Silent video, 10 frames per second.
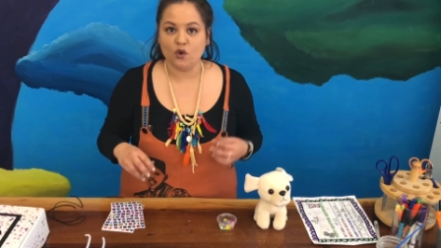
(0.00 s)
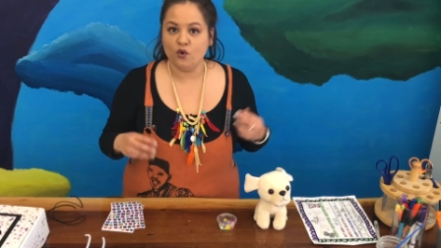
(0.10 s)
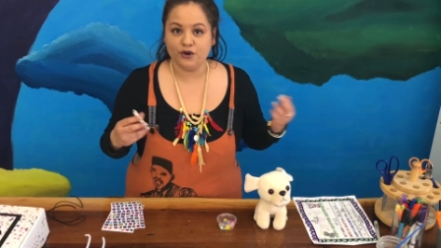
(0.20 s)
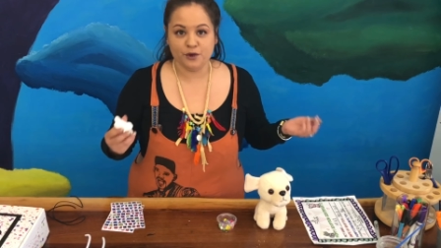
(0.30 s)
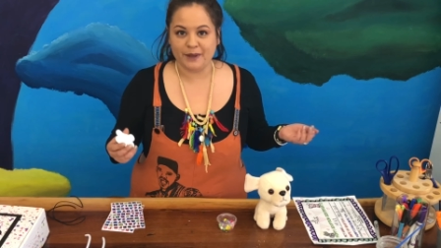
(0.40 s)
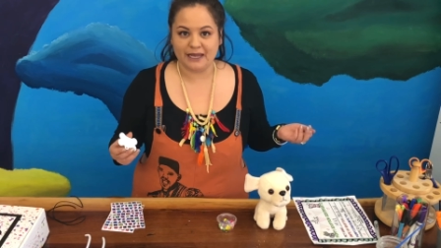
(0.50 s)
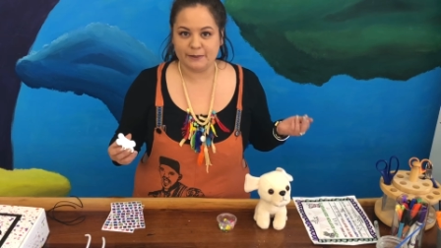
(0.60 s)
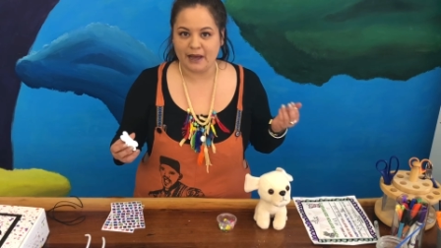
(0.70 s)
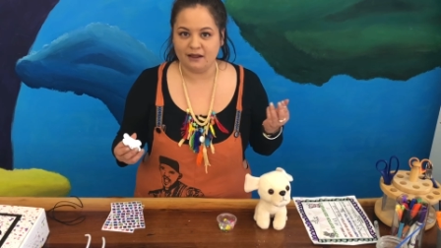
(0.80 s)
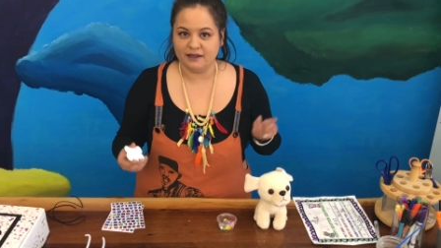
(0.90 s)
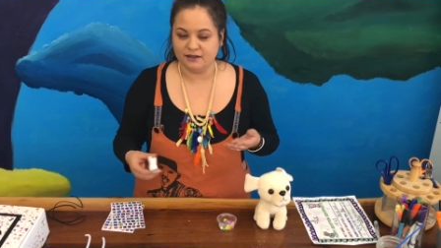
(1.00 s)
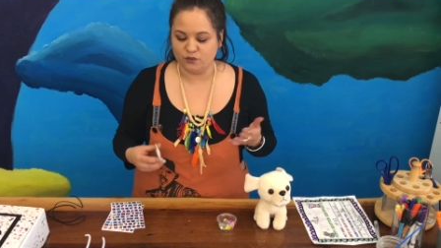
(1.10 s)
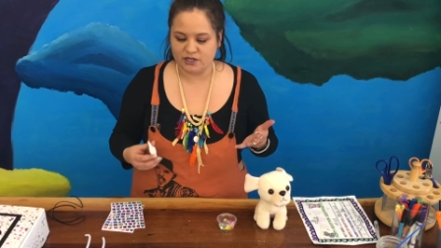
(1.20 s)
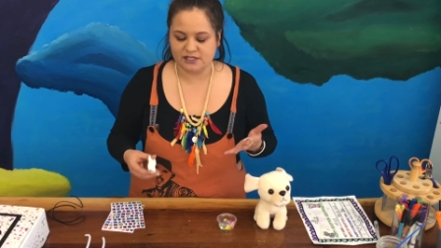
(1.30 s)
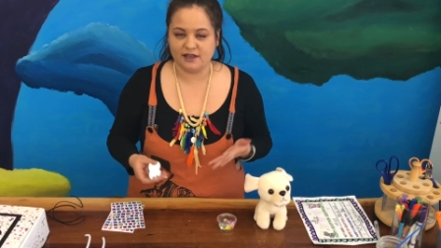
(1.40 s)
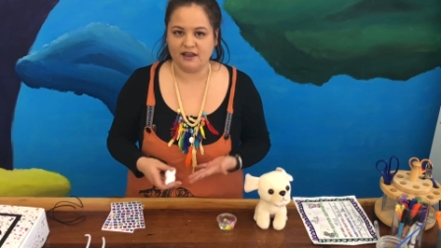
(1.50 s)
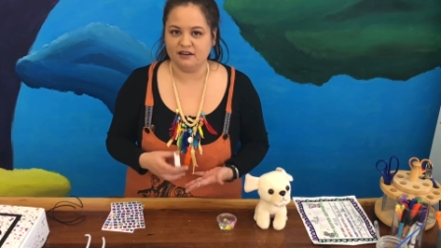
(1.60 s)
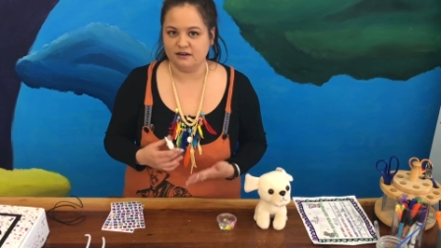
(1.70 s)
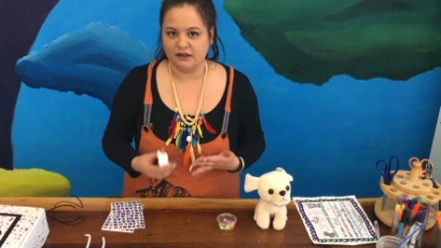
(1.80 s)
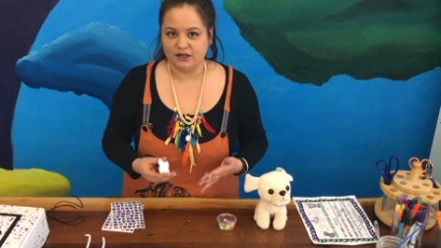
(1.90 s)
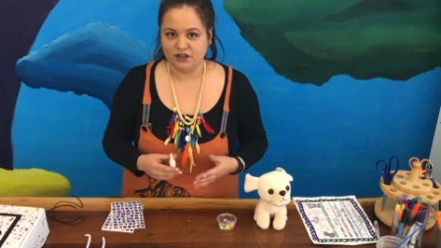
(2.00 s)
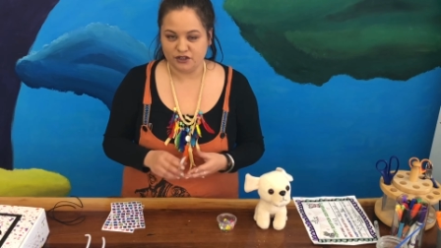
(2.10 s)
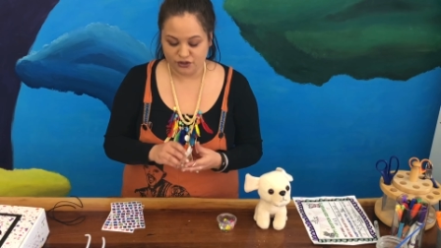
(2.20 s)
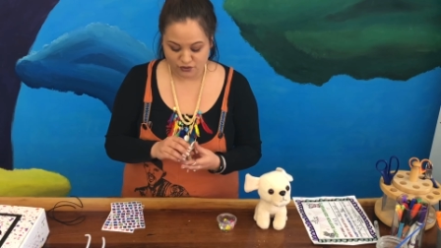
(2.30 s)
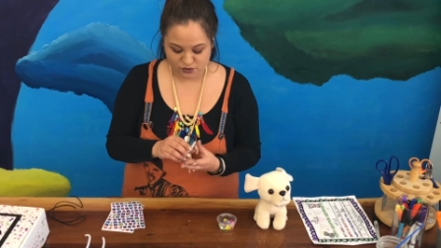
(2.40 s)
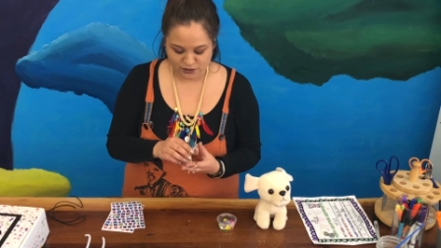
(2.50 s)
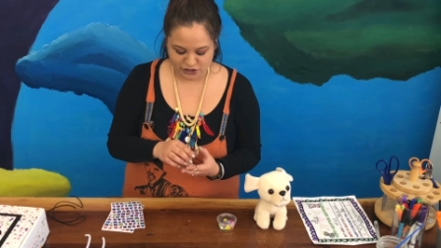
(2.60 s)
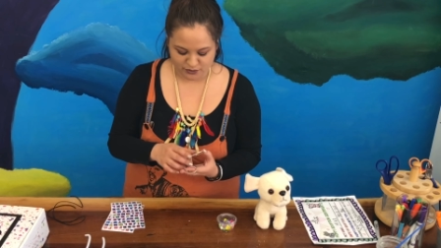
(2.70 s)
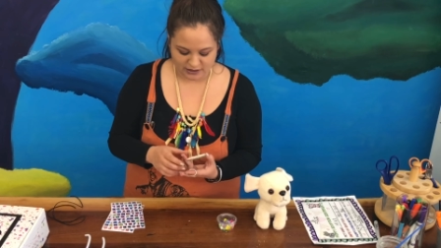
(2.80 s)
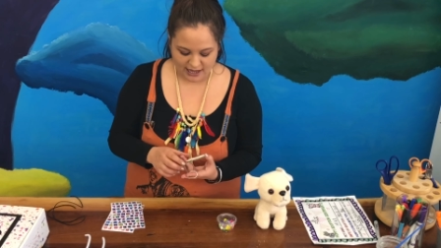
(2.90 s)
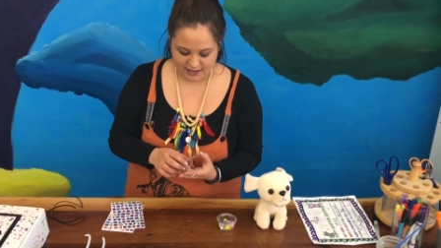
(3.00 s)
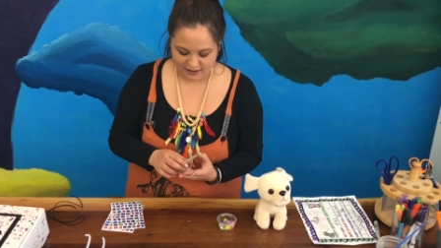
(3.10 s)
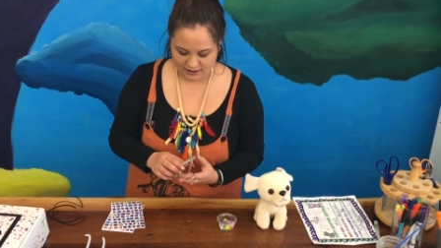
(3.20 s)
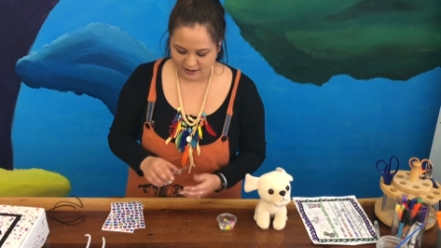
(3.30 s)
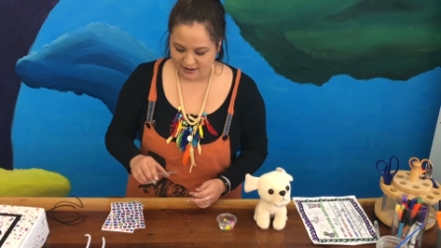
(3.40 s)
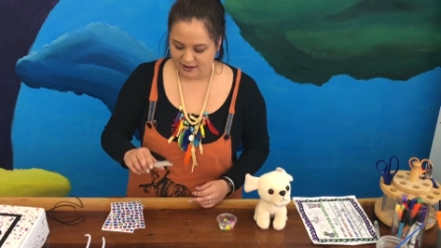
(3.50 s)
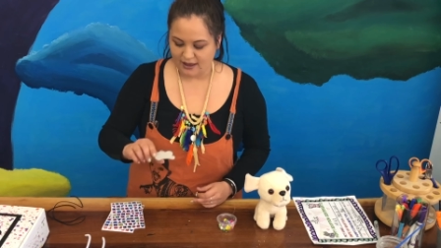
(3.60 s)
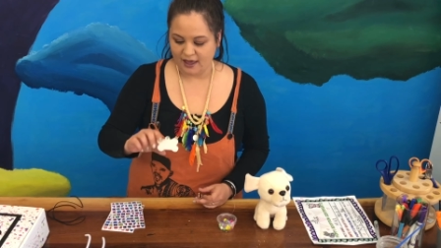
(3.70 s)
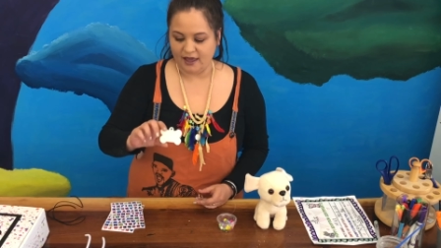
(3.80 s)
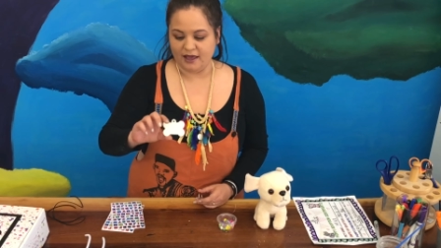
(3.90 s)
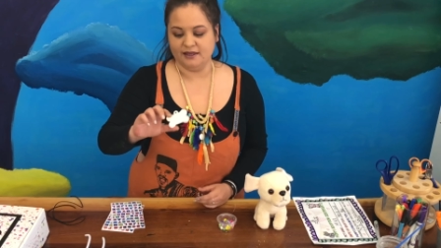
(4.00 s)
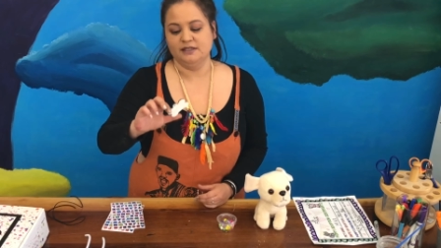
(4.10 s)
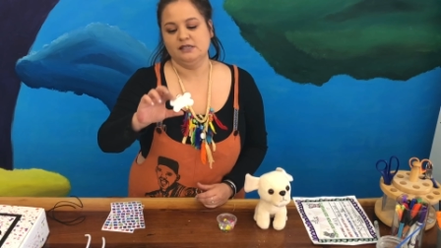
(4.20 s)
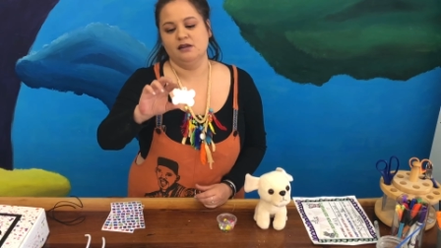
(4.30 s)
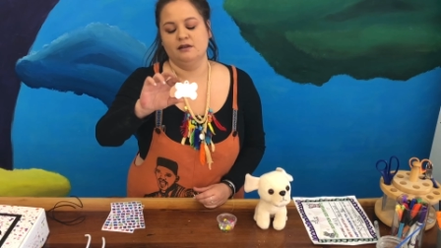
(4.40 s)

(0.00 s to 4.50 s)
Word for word: or your paint palette. Once again, use what you would like and